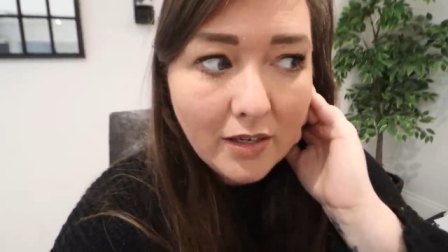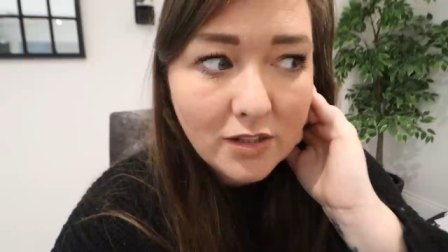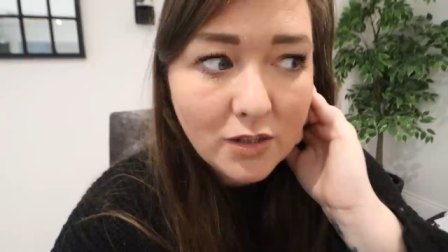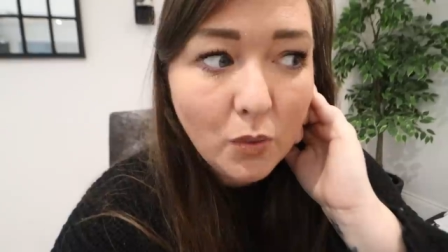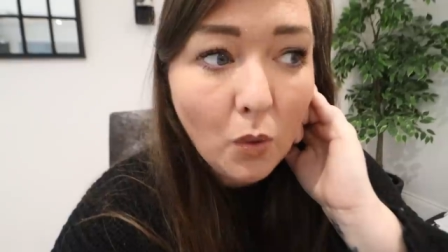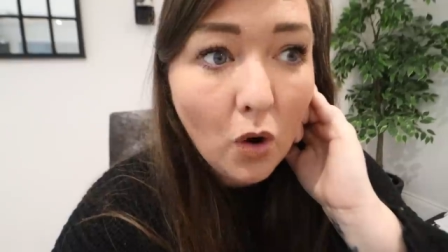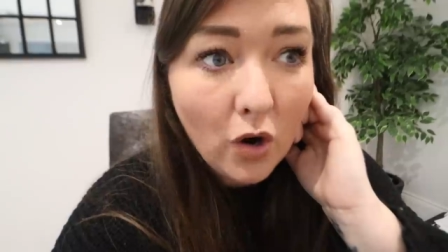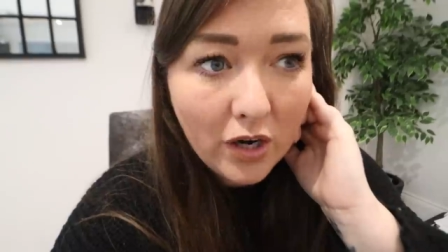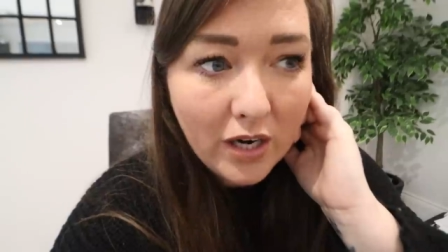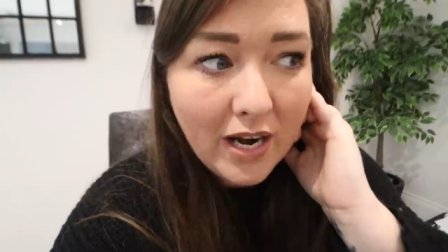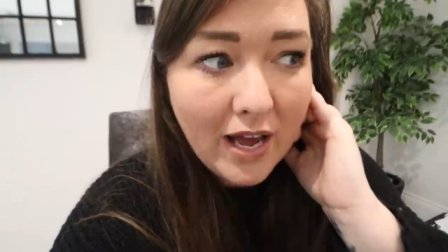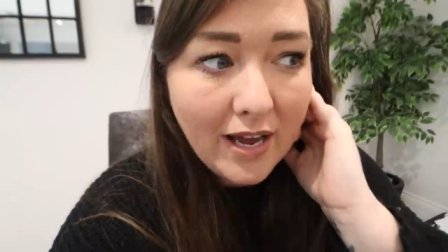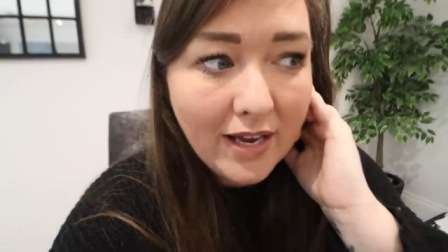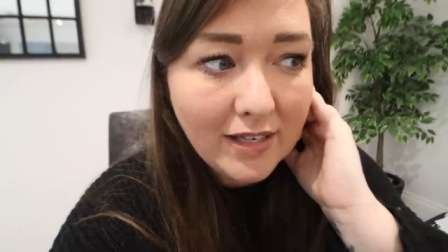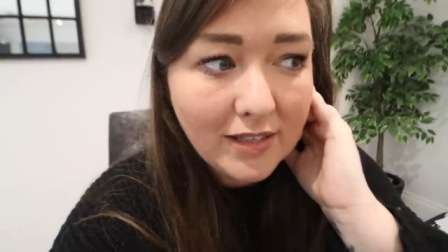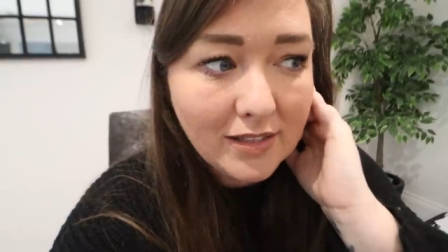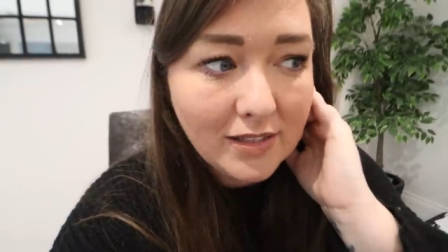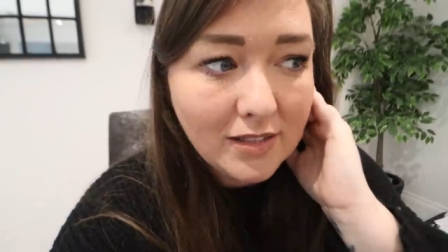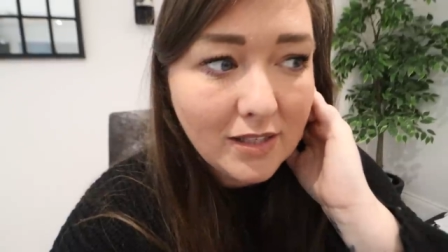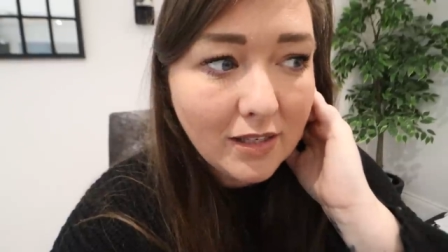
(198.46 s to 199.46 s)
to
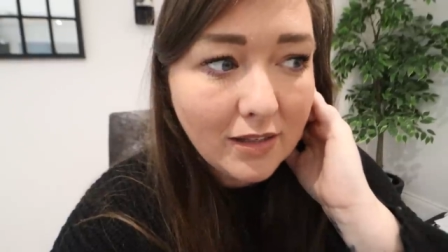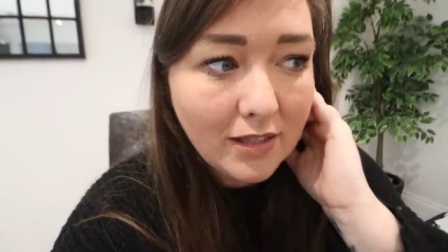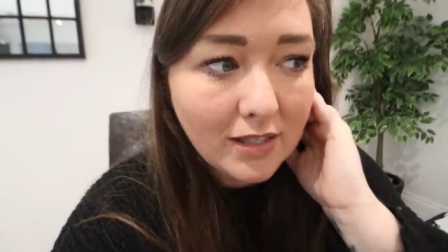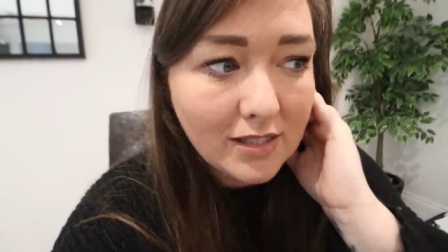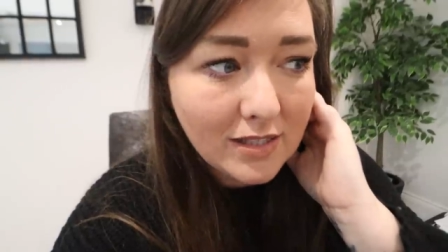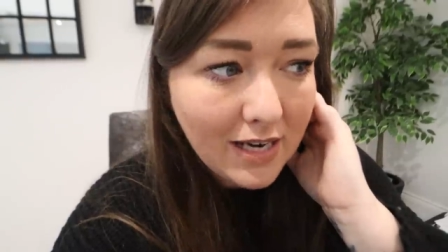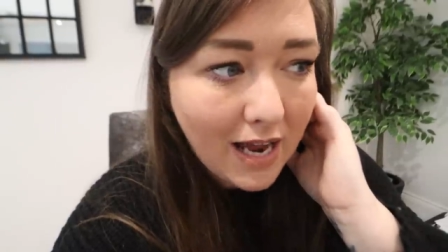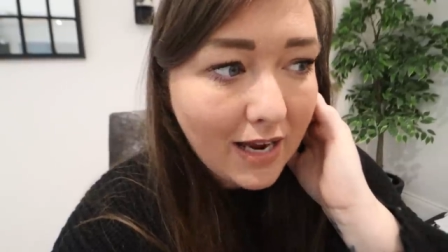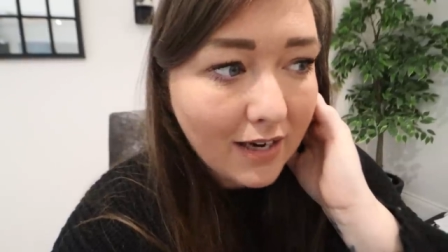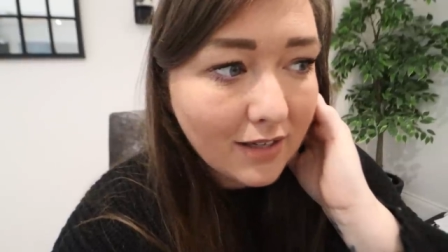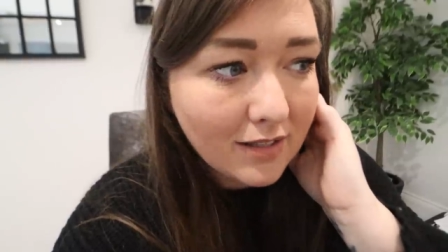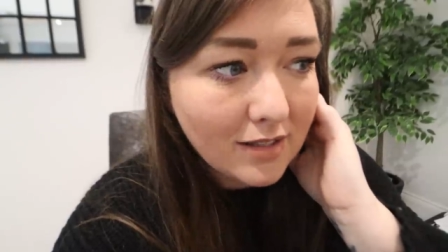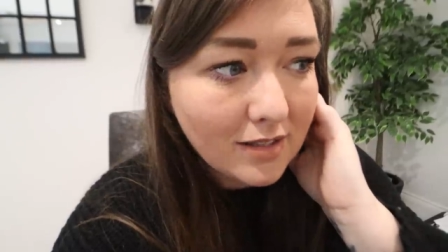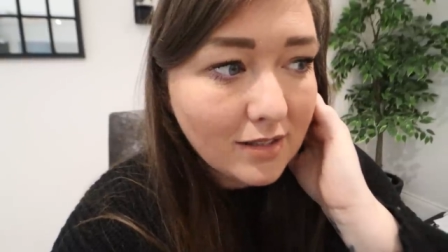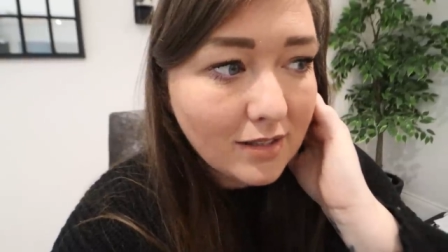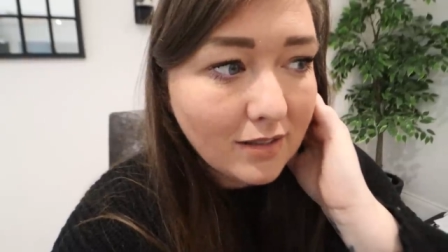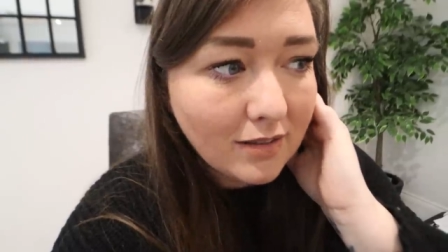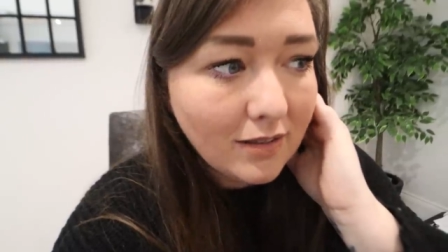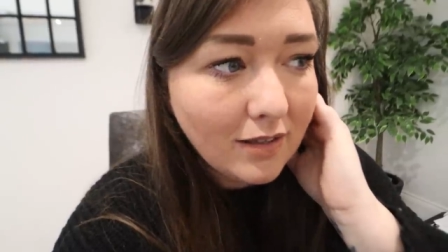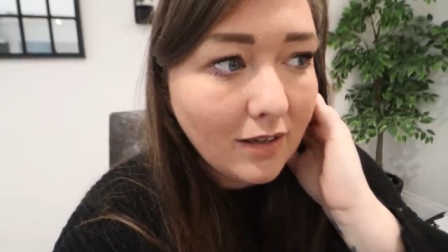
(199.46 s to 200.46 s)
organise the
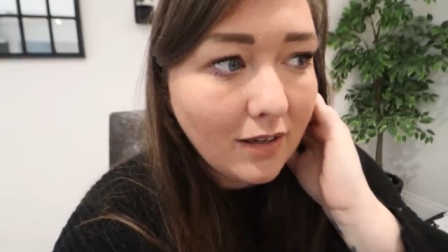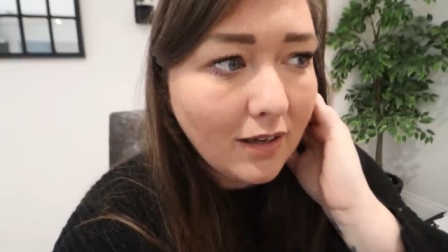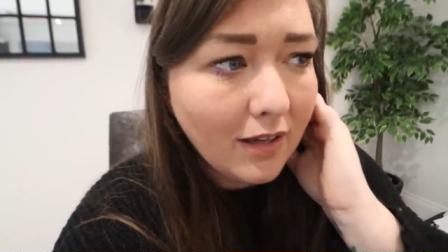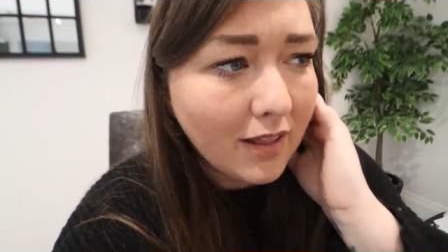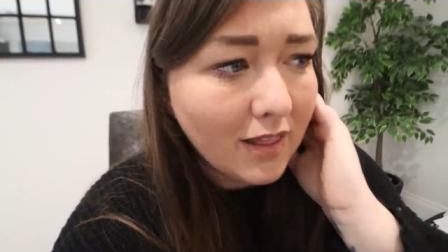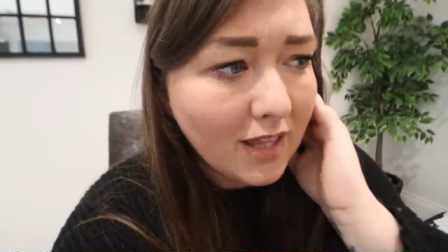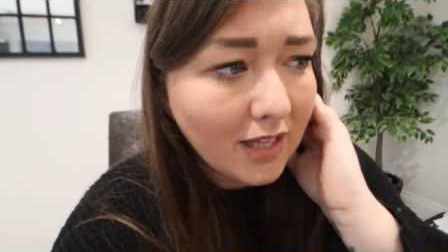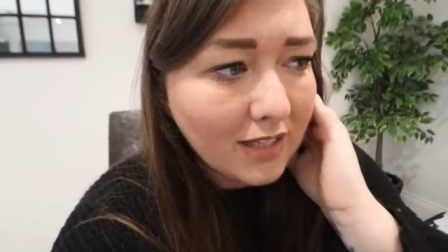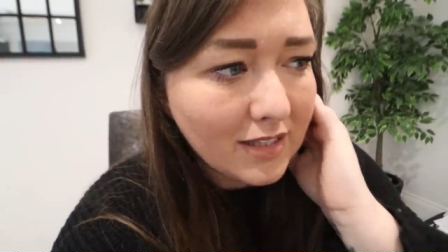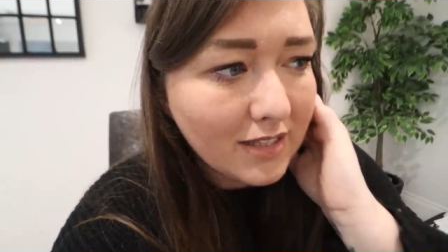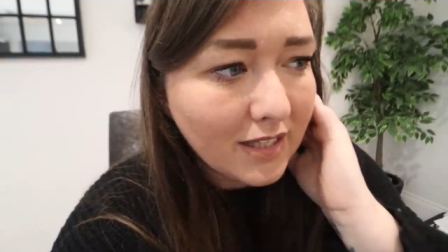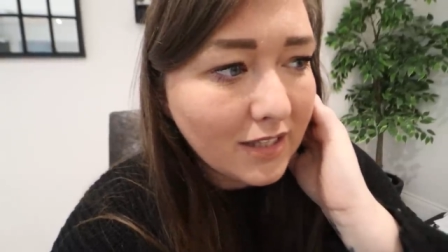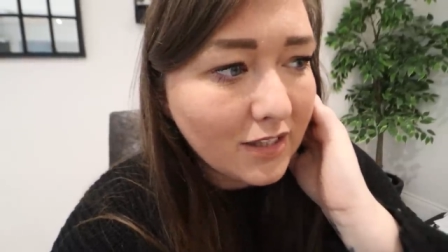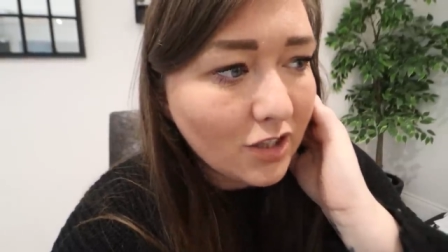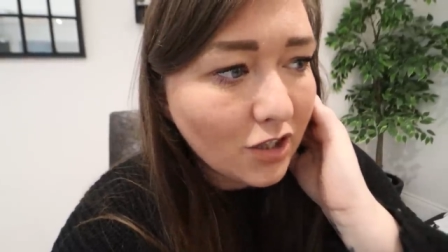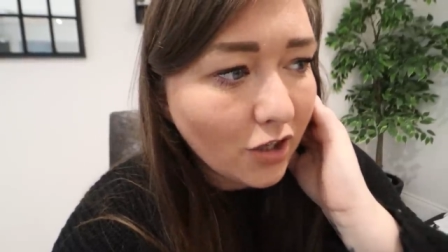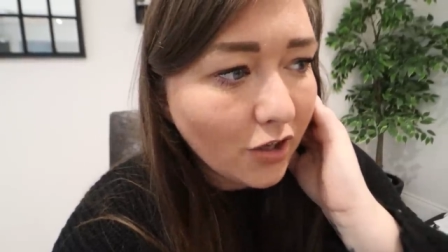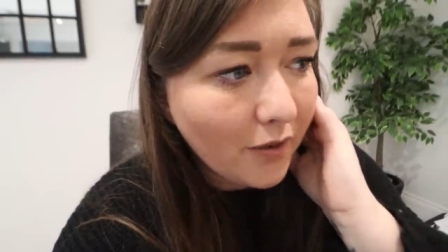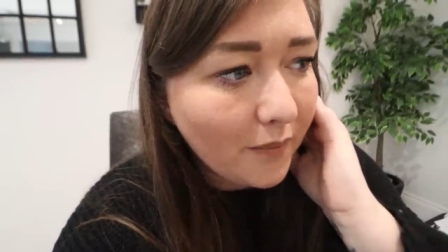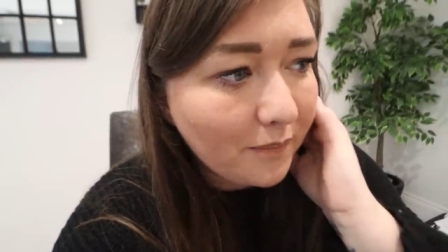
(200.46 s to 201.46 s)
snacks and things
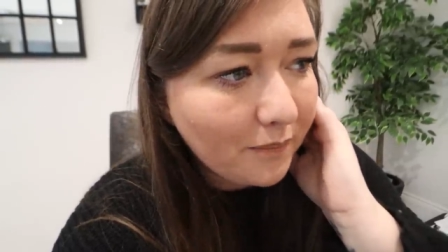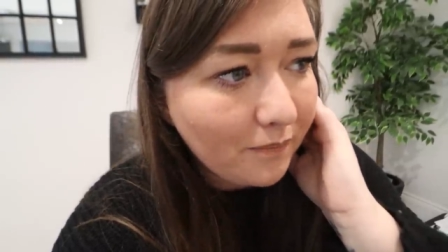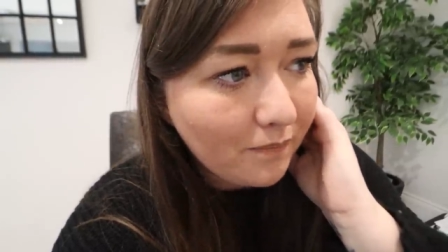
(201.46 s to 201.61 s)
into.